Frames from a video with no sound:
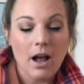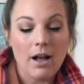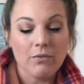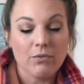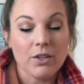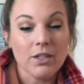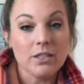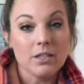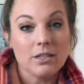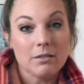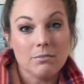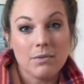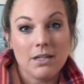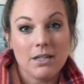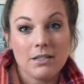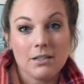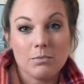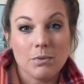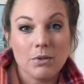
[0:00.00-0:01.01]
this to me
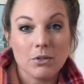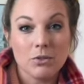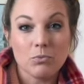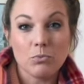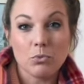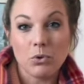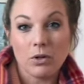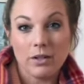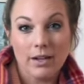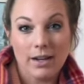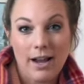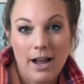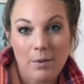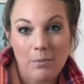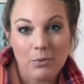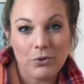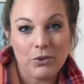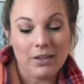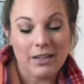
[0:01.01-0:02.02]
smells more like
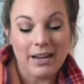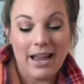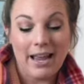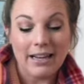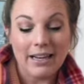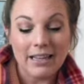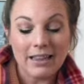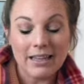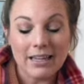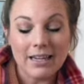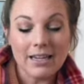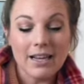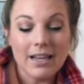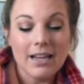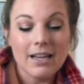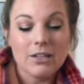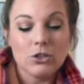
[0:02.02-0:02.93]
apple than anything,